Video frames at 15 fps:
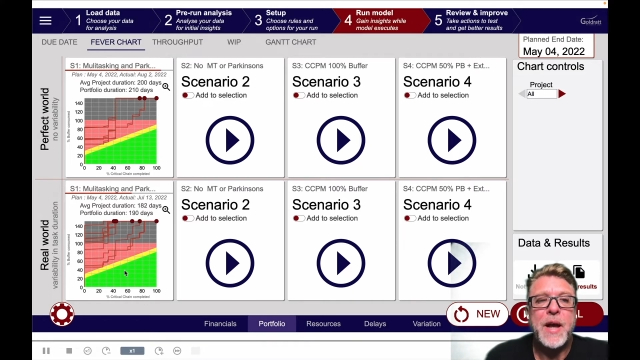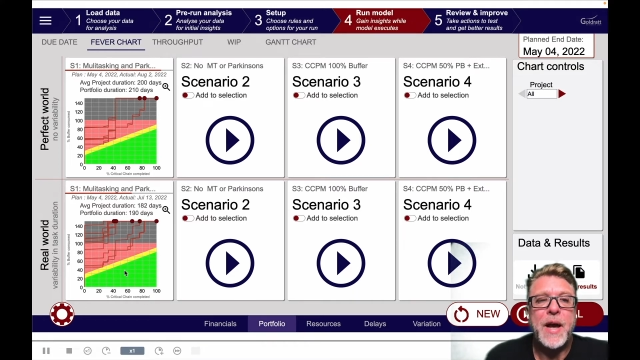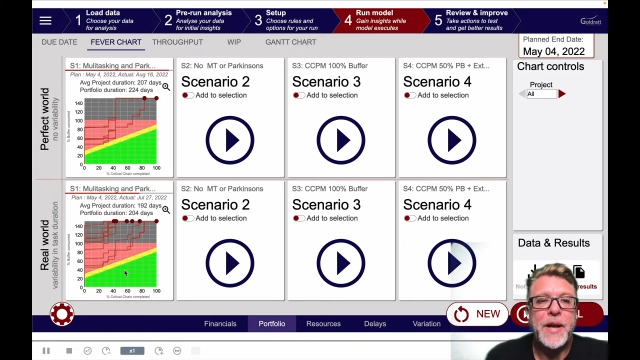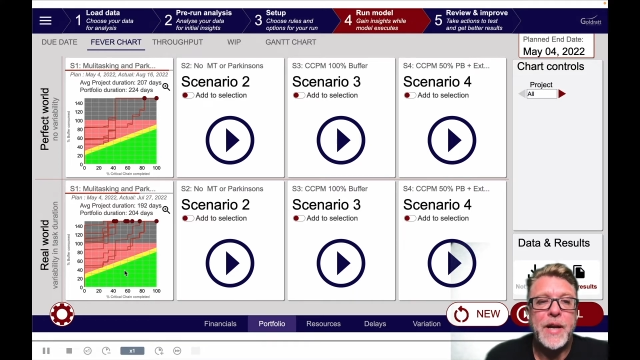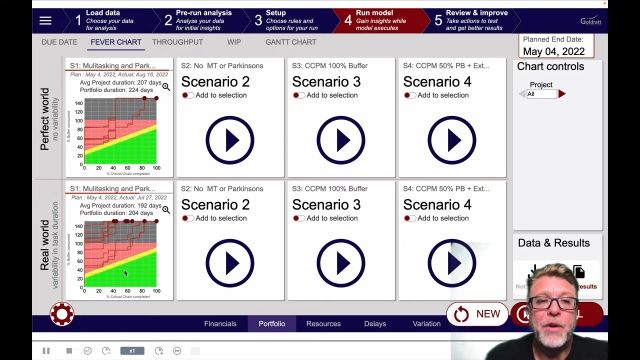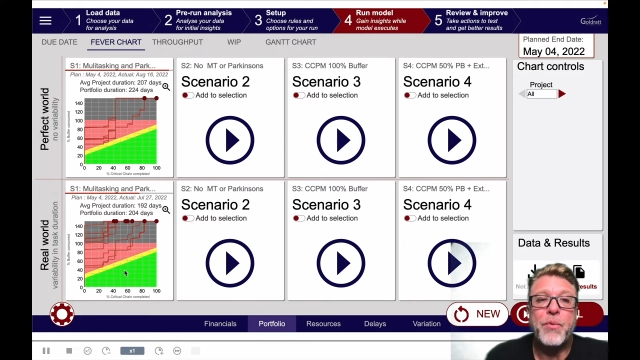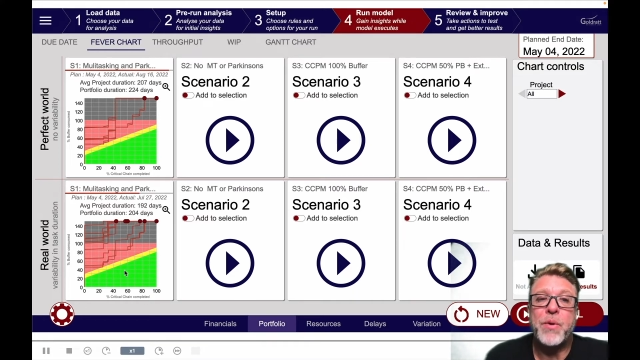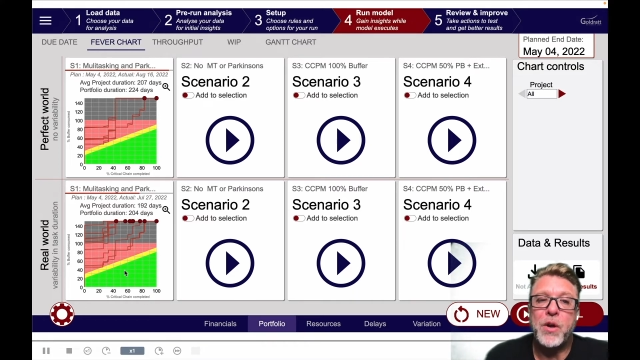And
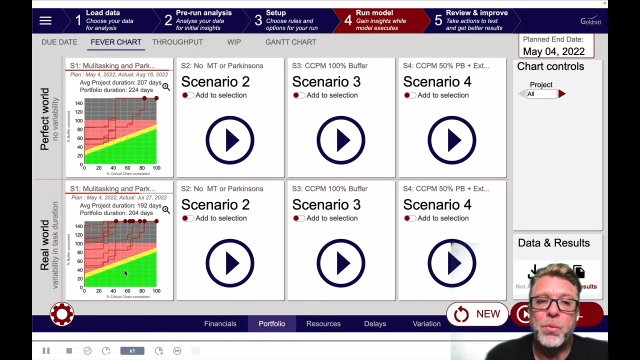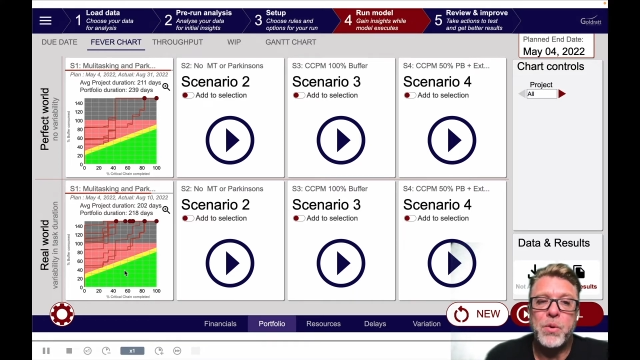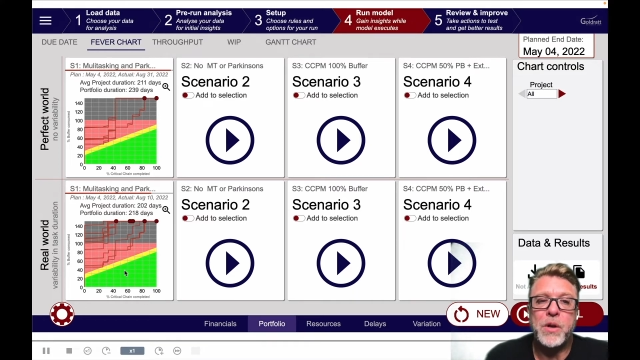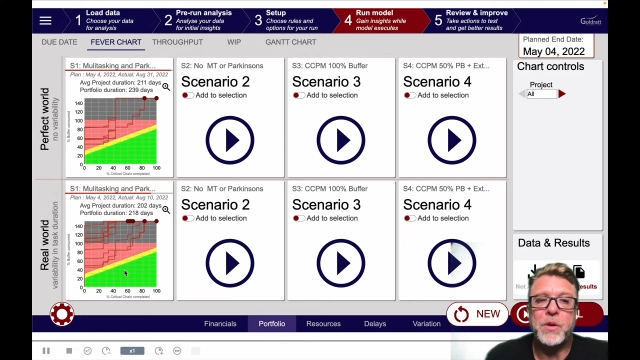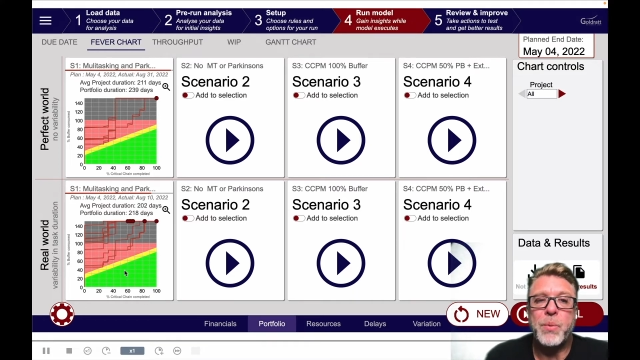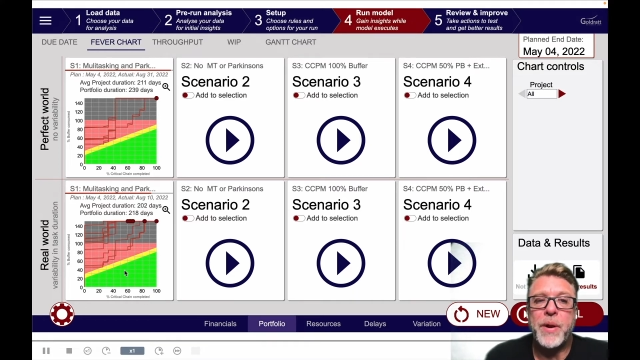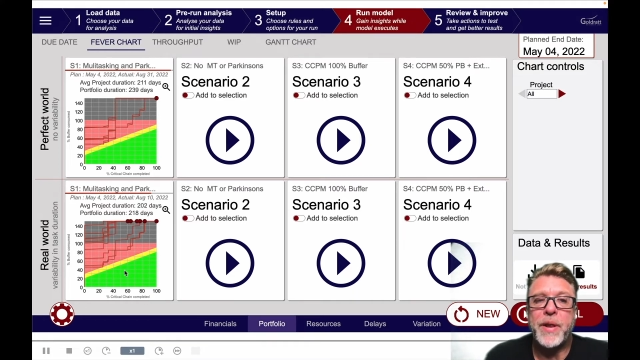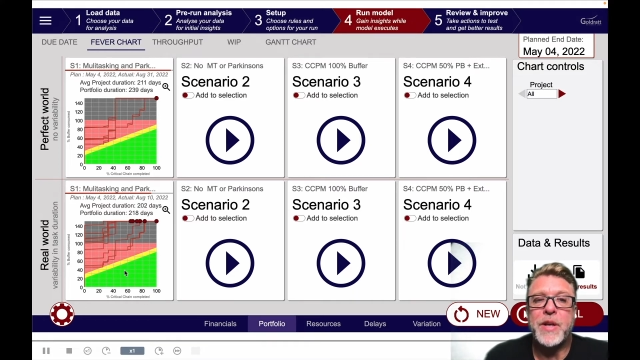in real
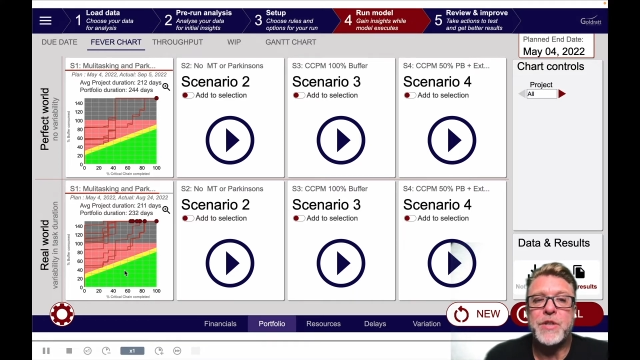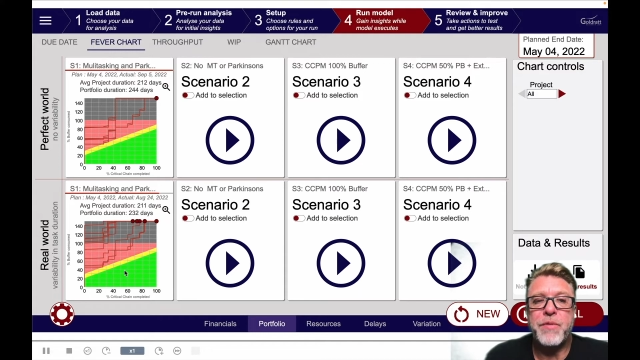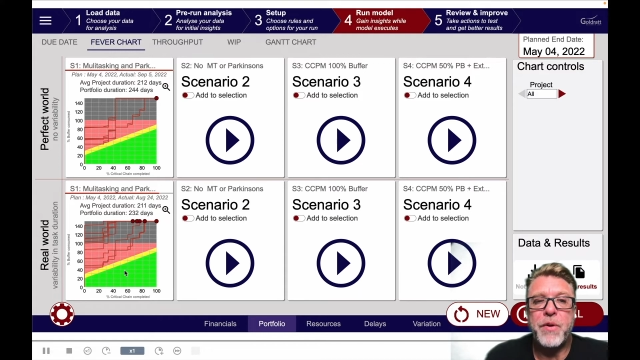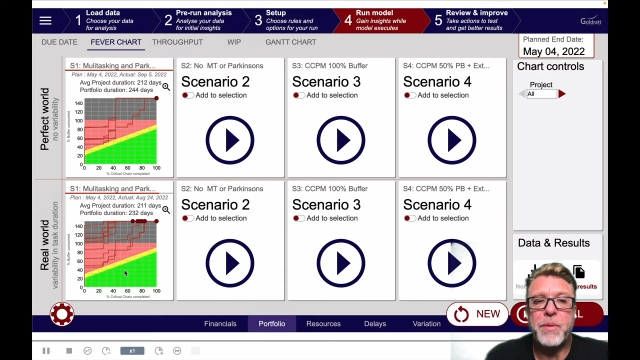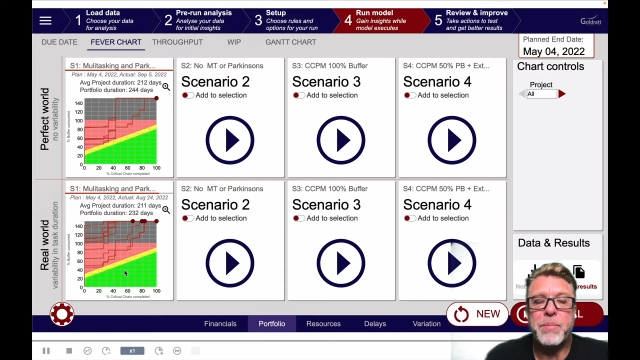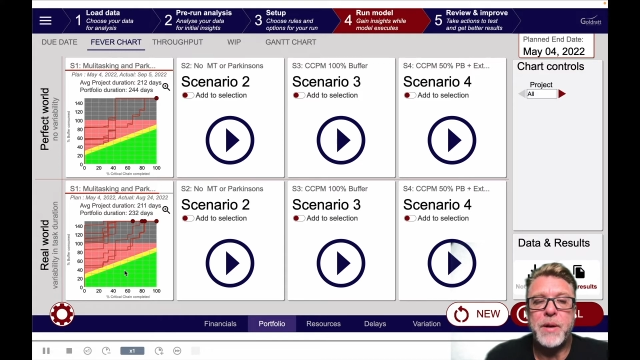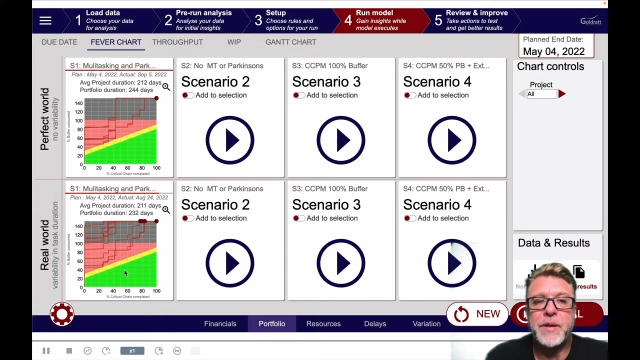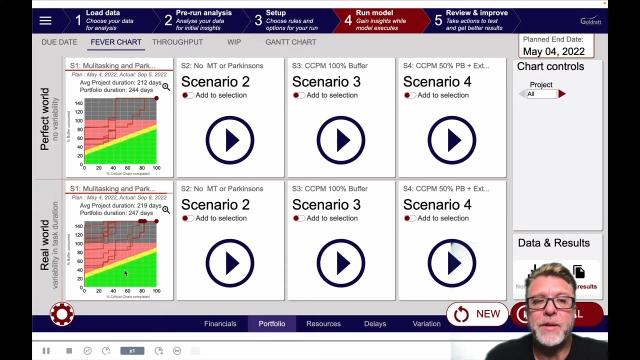world, where there's
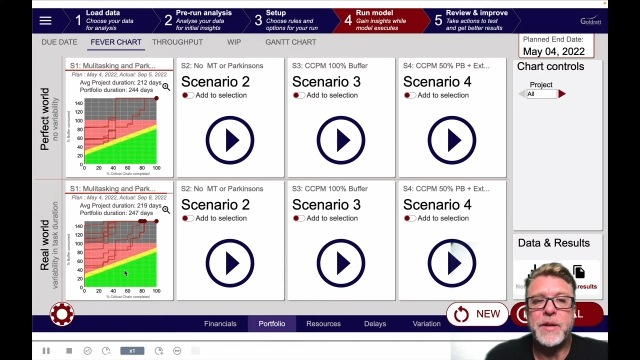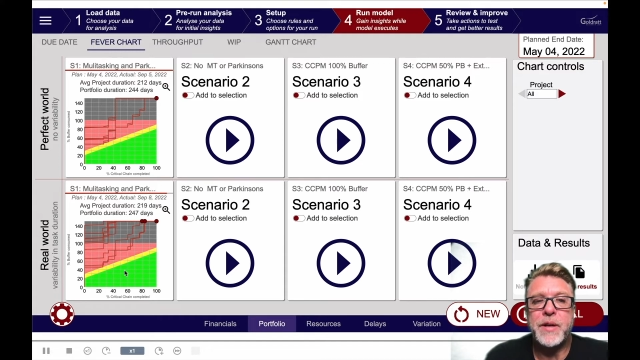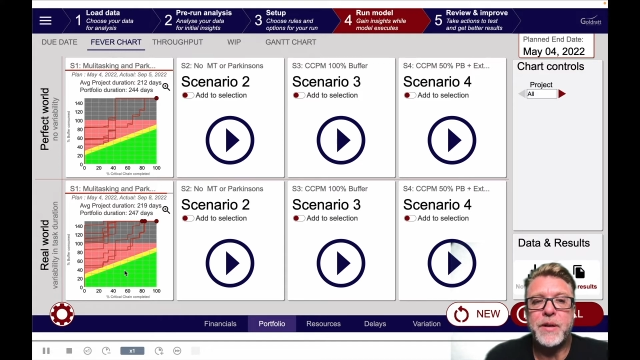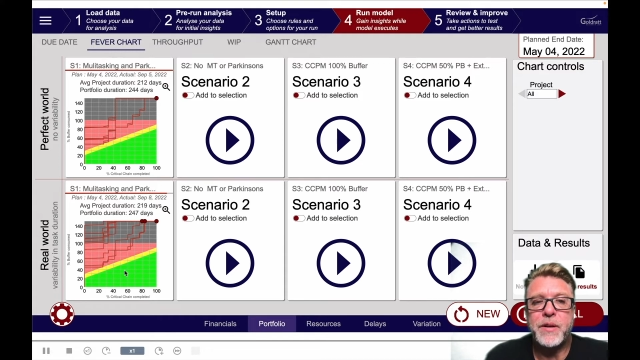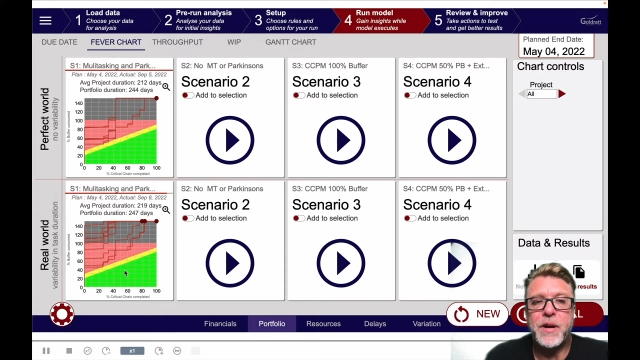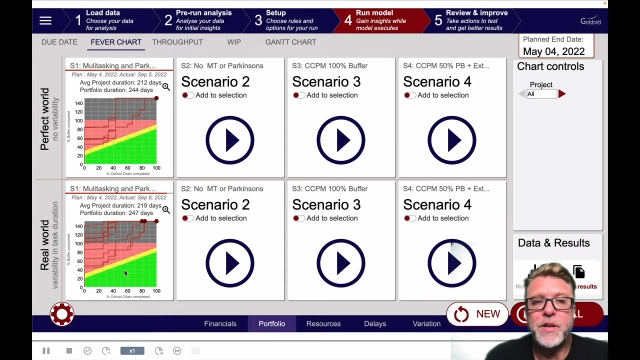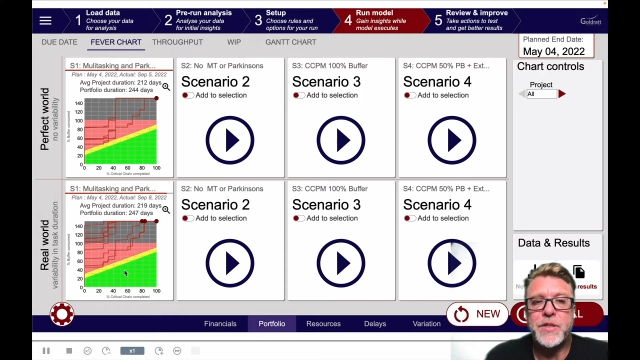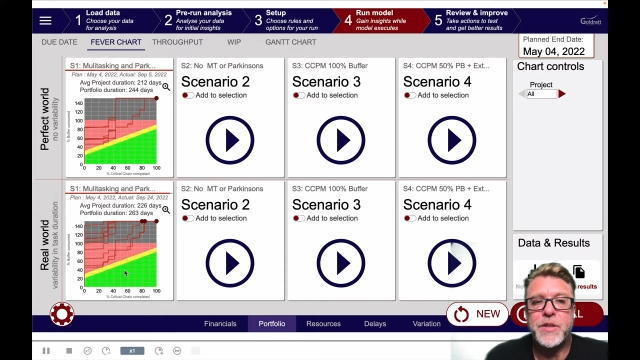variability in
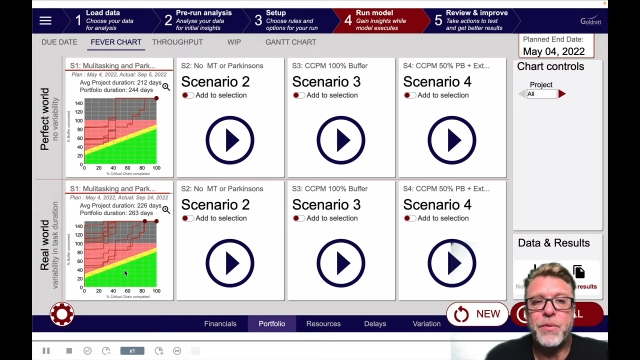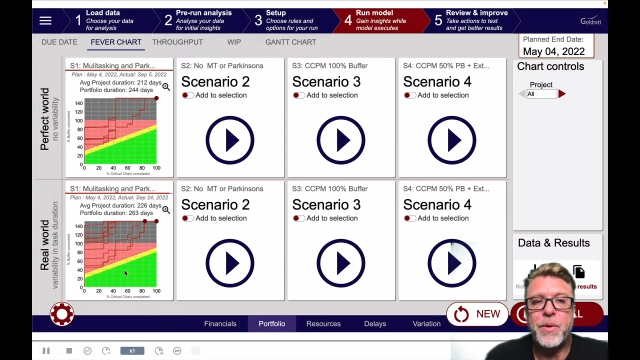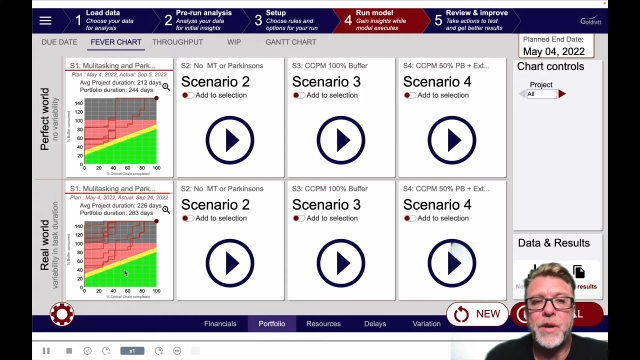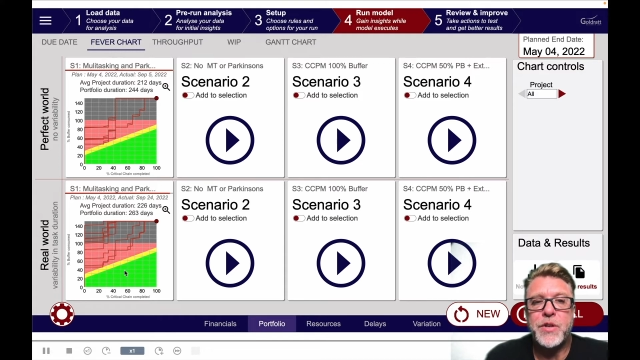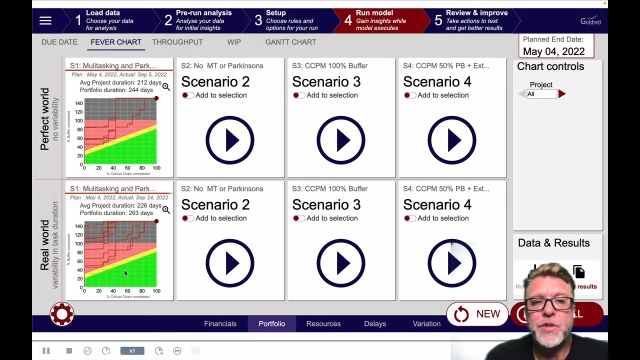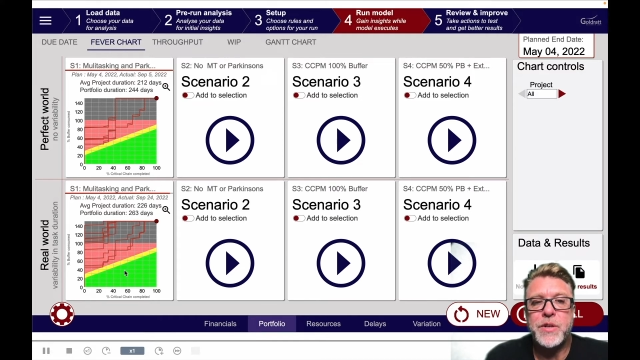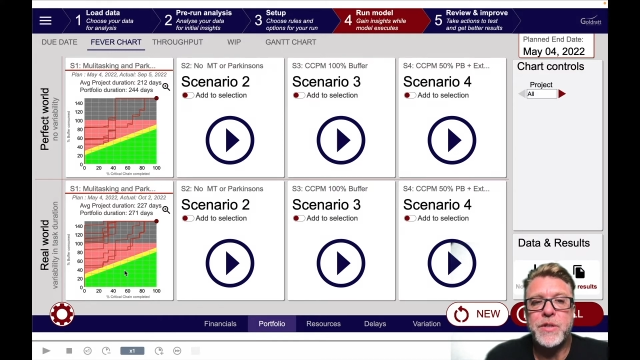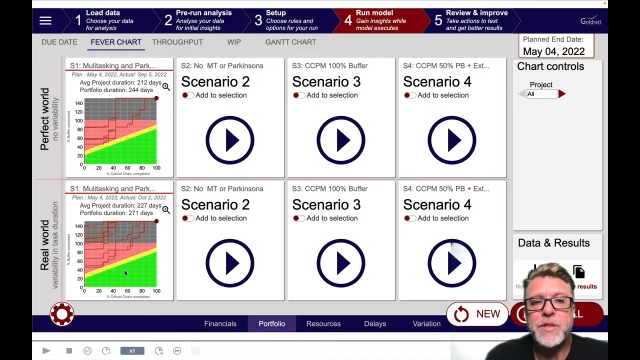task
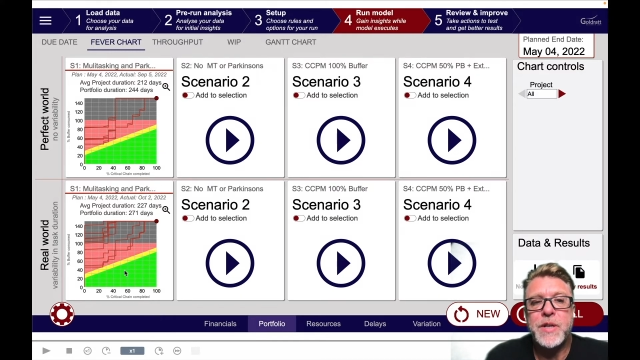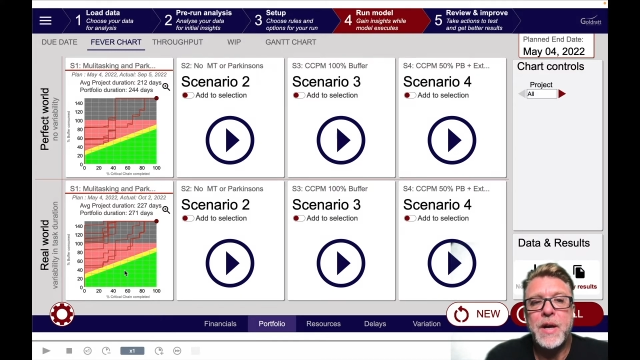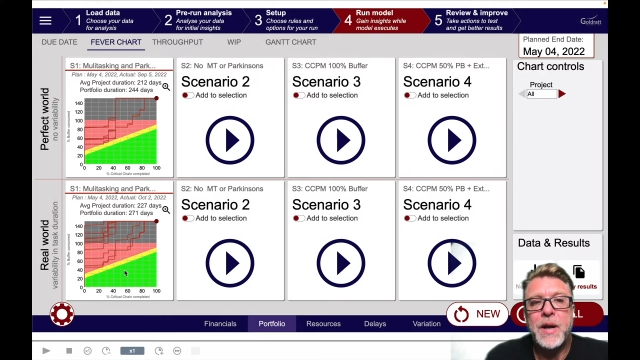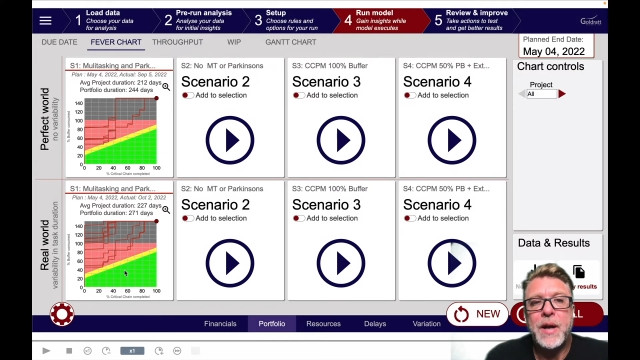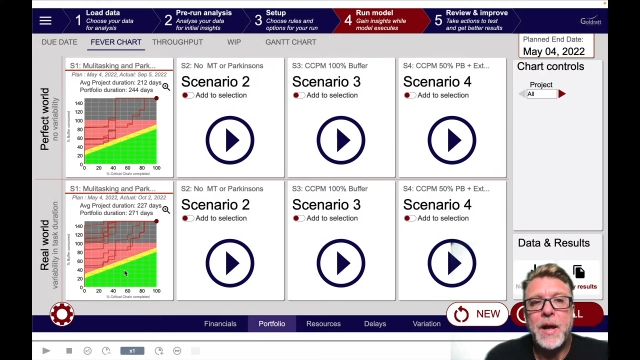durations,